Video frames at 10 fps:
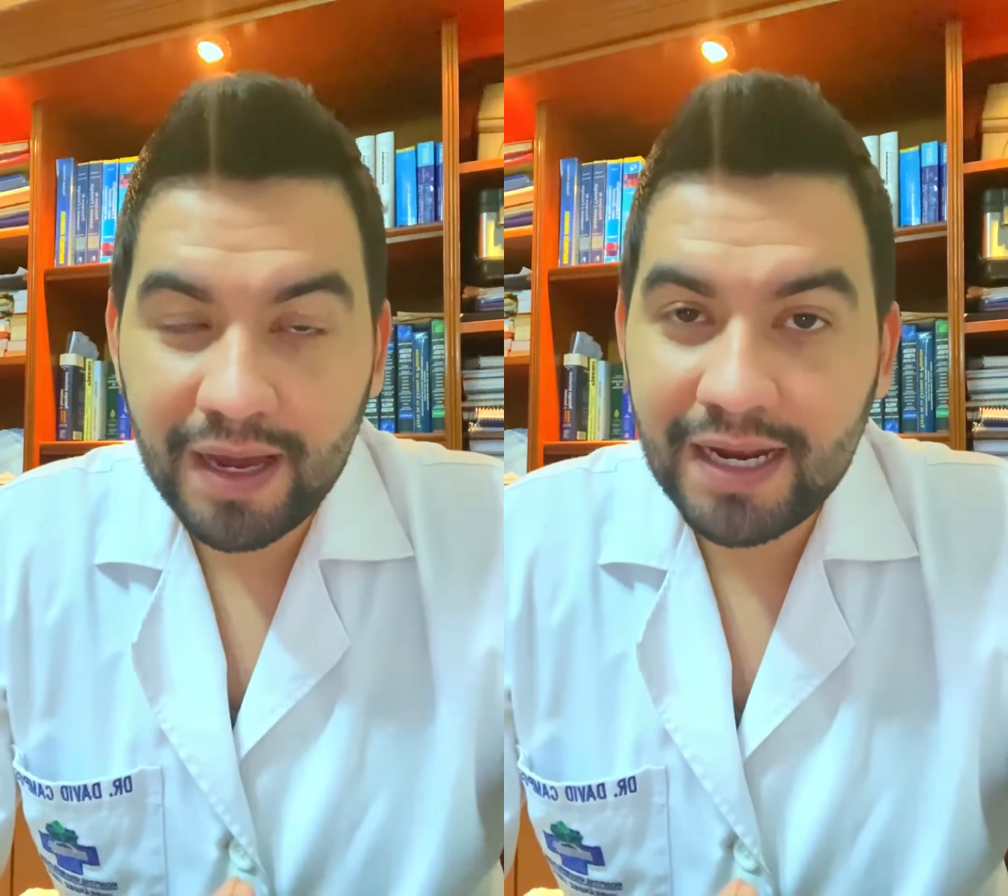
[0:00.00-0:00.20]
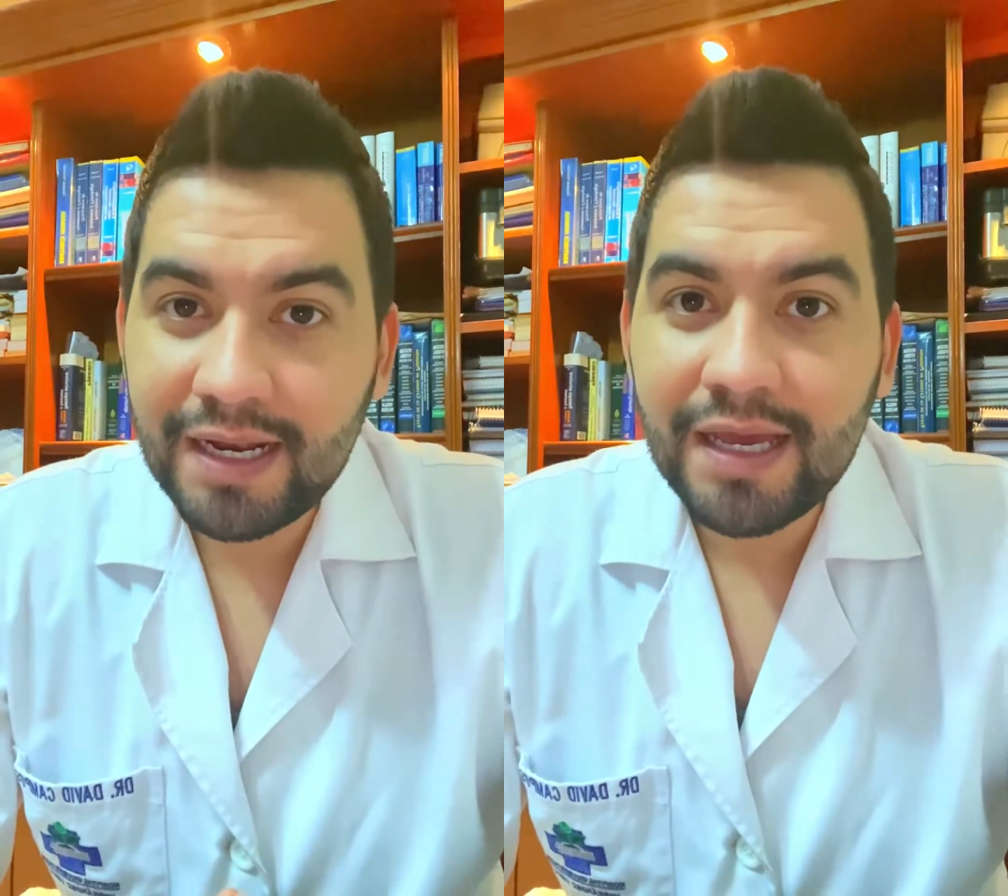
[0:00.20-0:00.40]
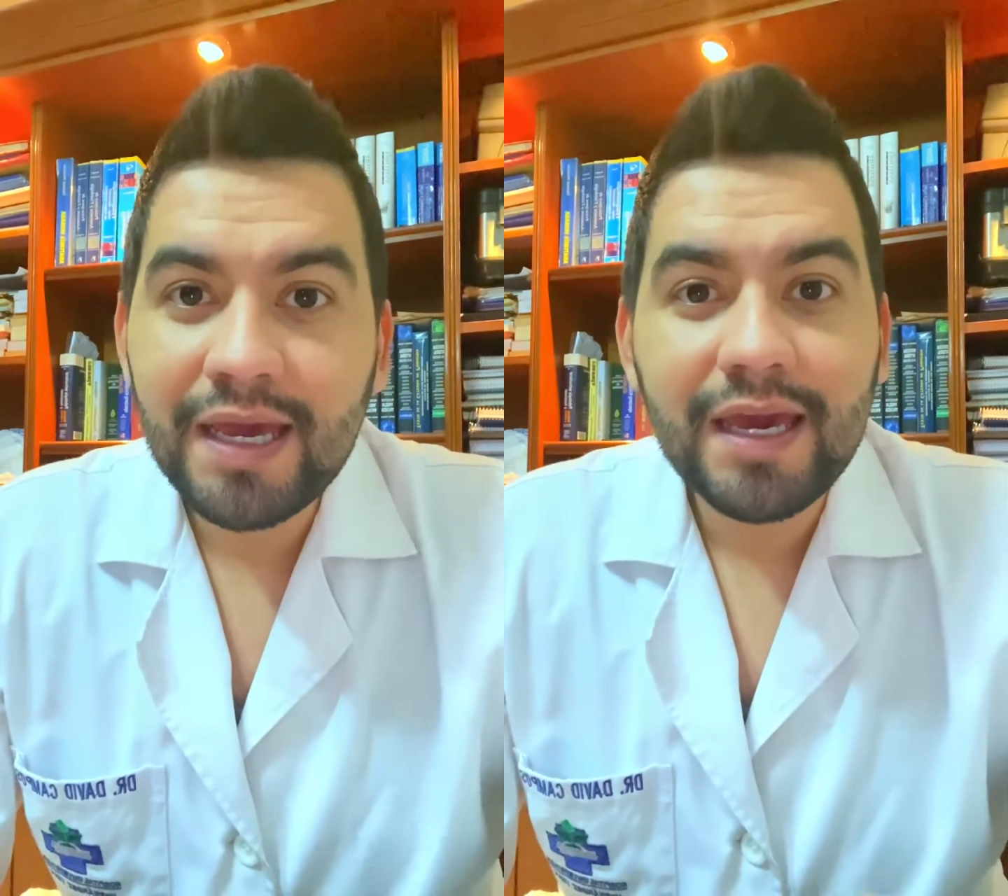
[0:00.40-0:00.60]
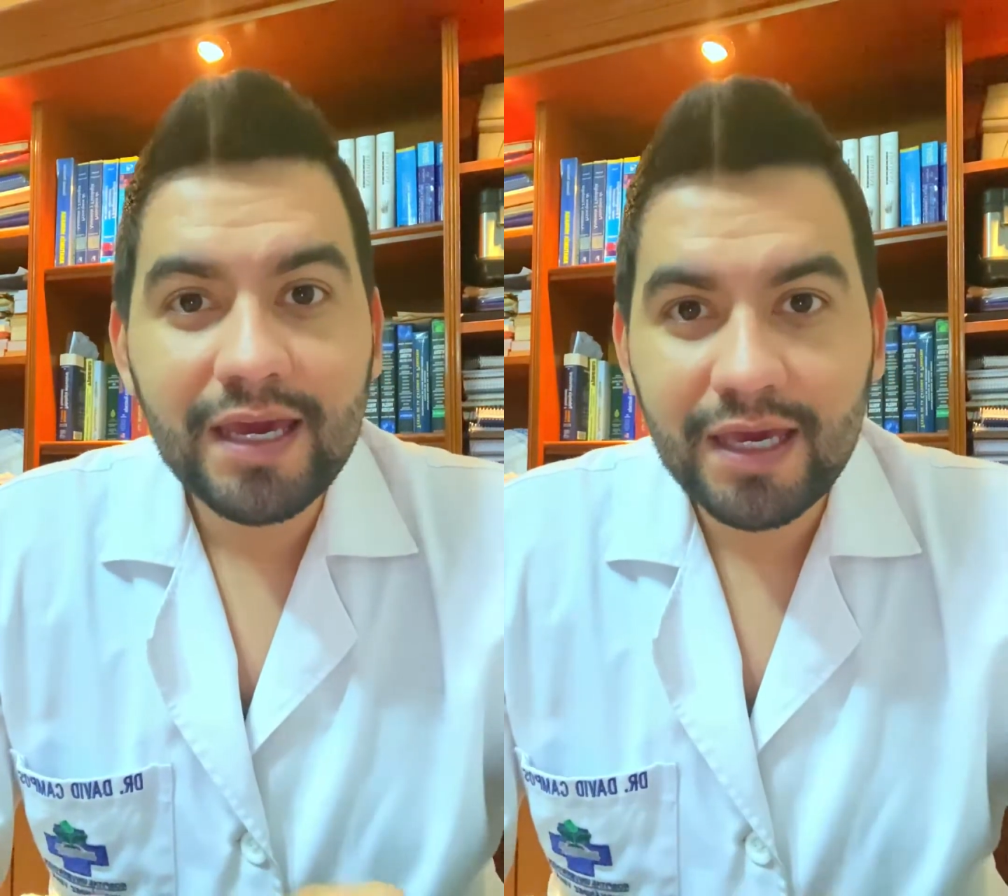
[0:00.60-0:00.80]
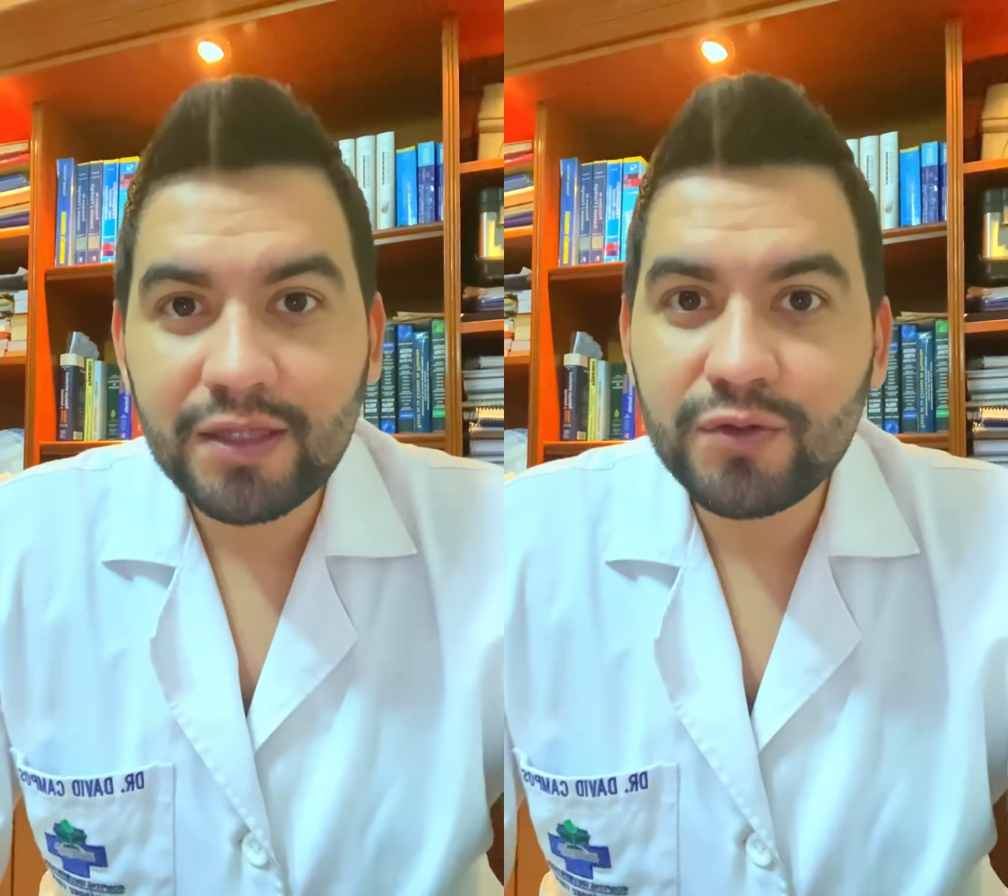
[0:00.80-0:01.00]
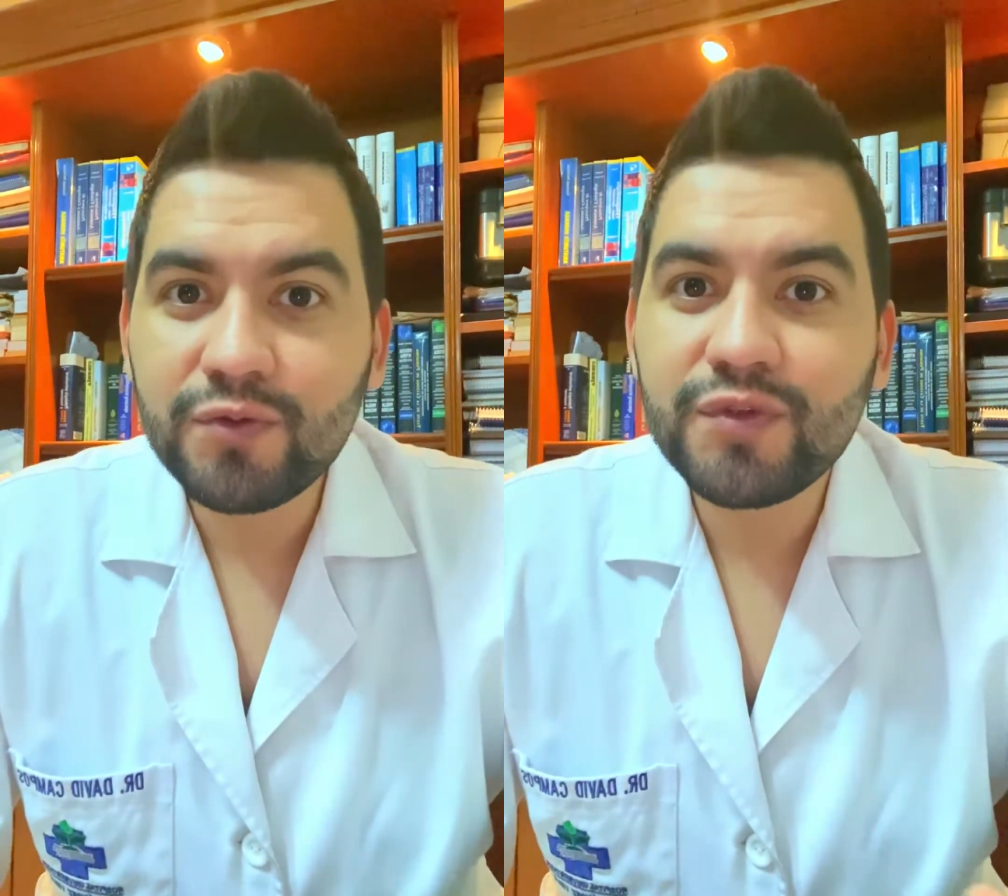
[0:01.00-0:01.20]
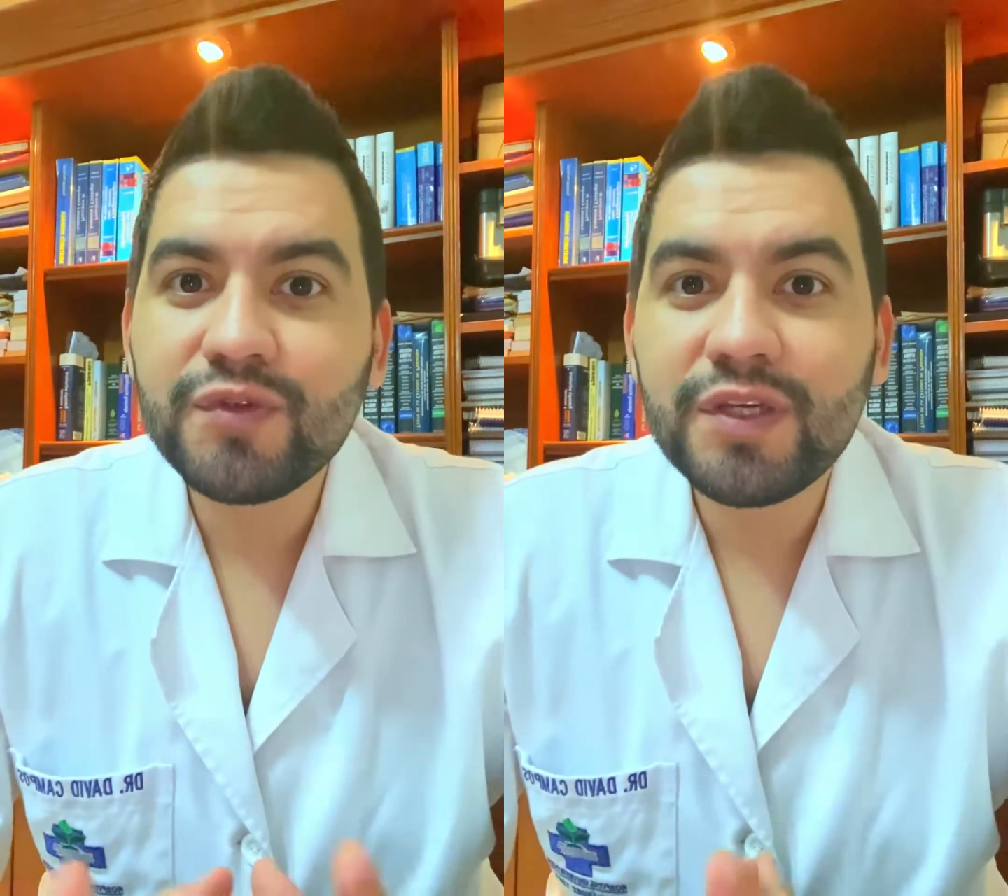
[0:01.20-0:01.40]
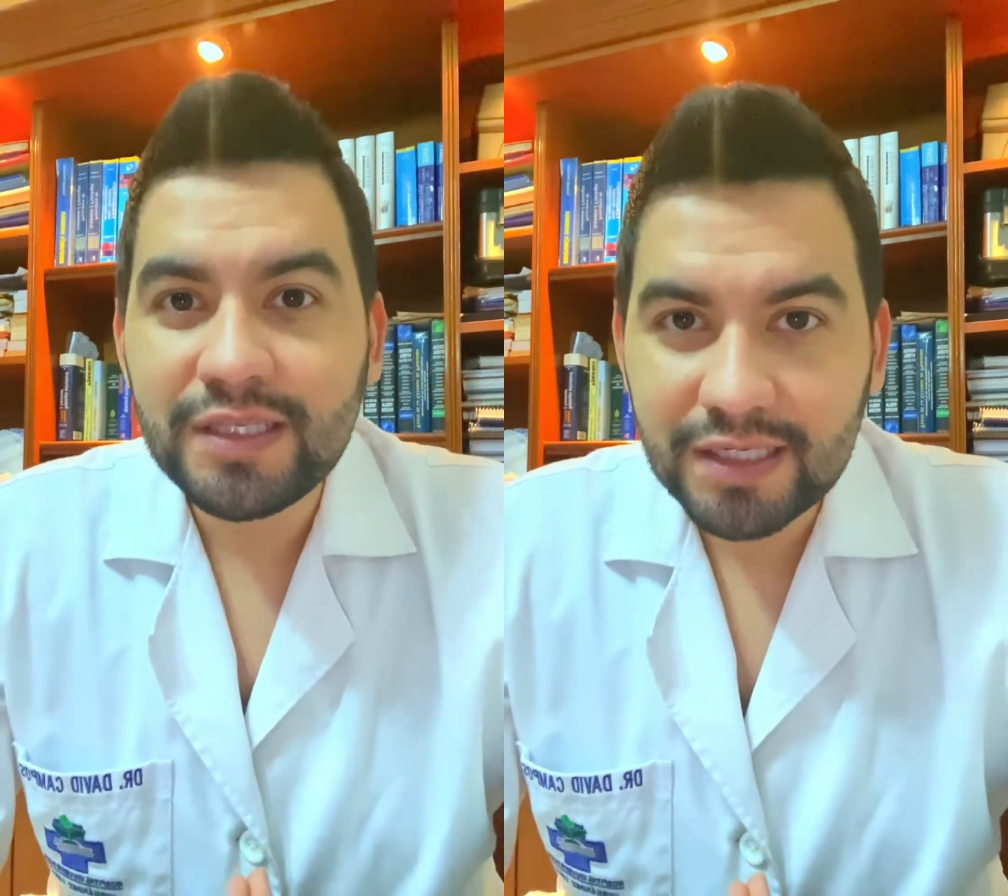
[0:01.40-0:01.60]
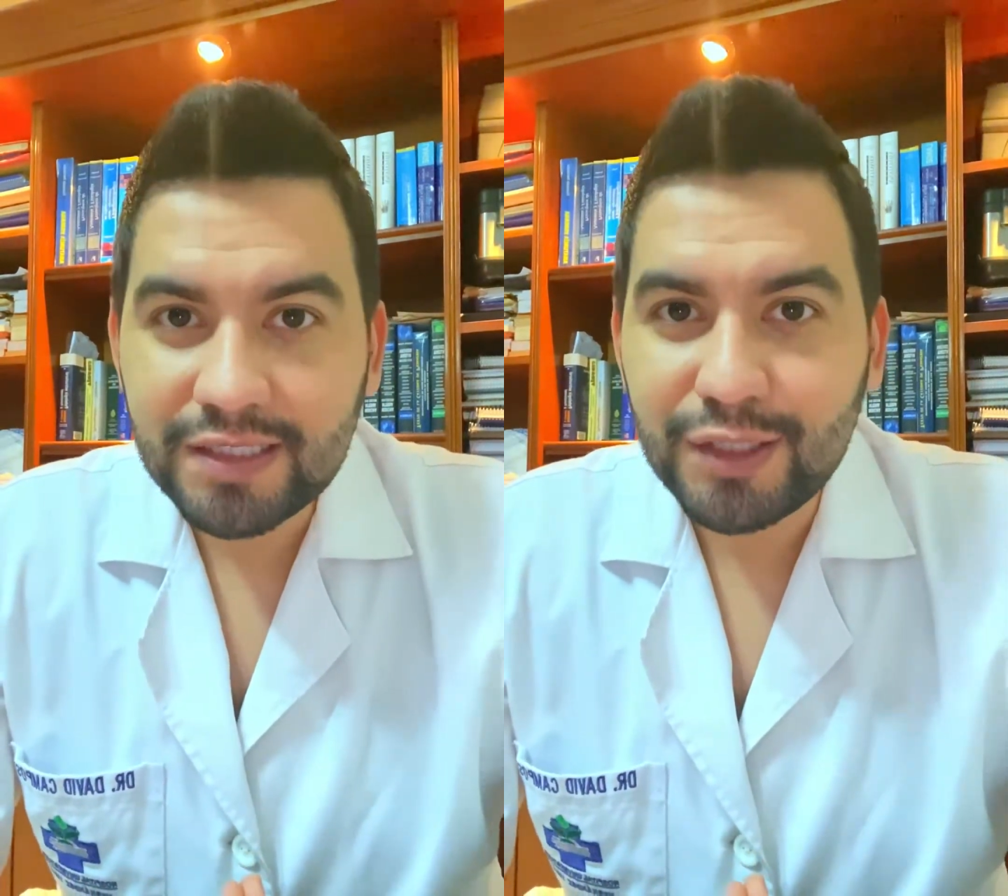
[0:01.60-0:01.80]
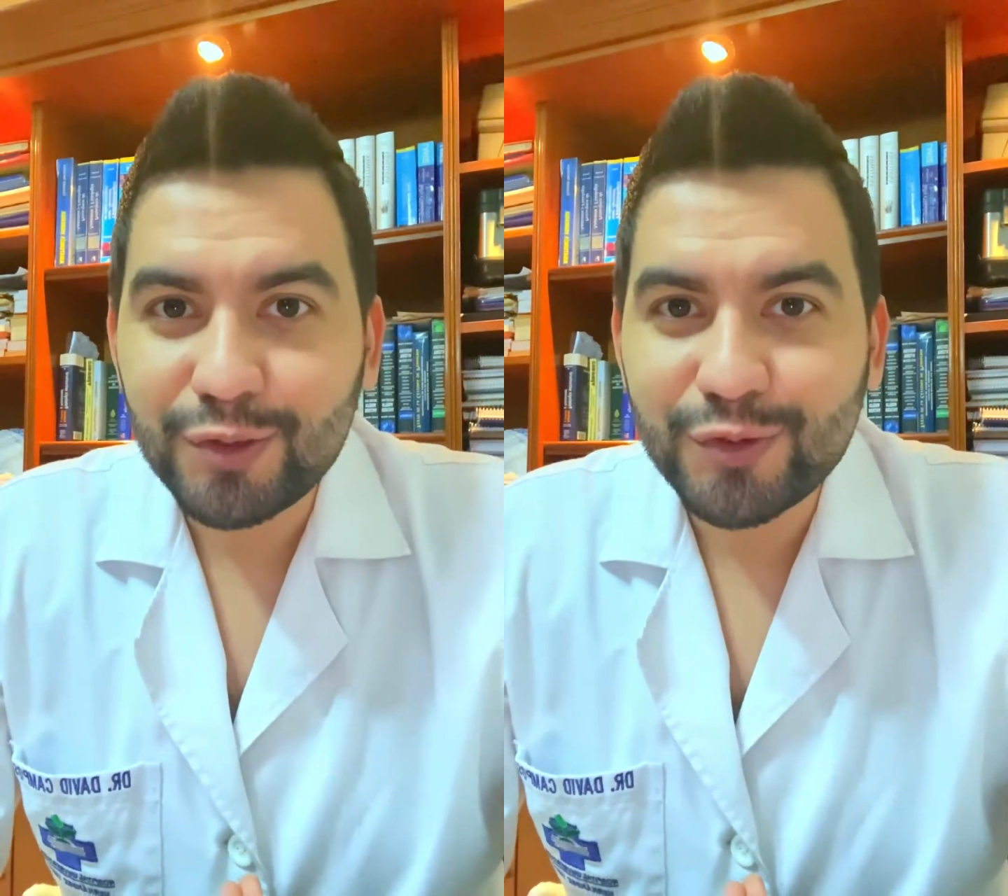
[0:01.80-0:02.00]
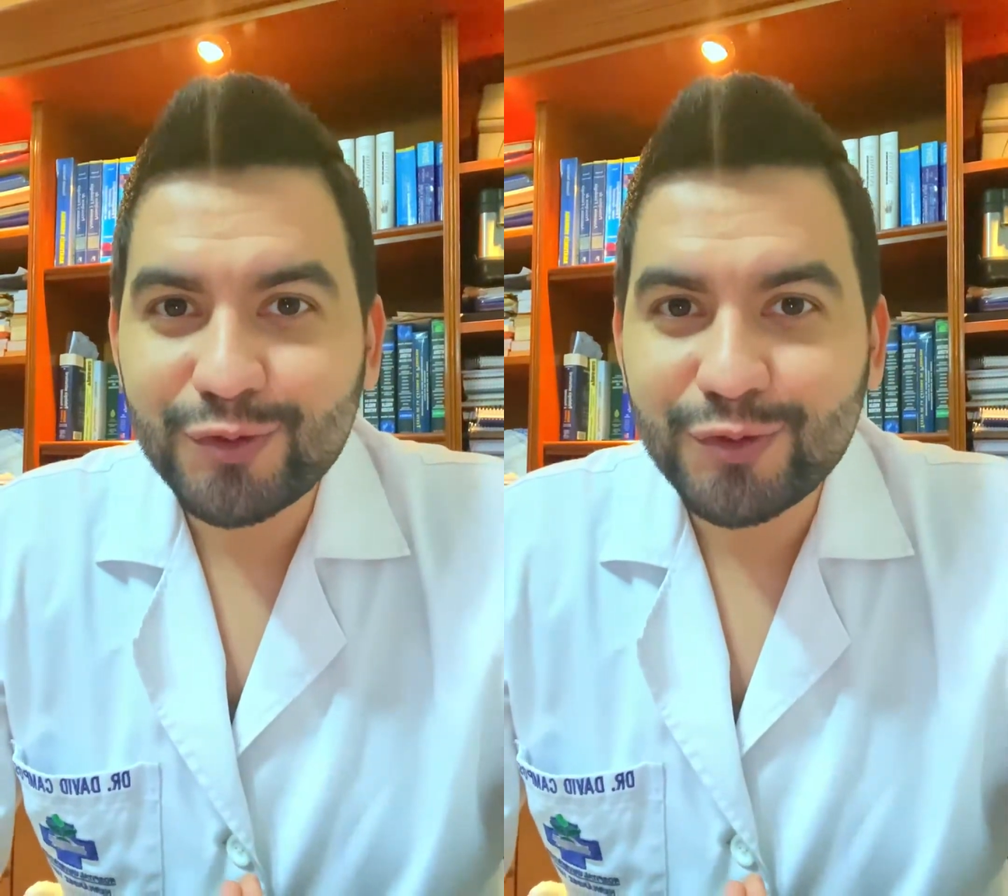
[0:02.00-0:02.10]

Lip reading: happening in your intestines.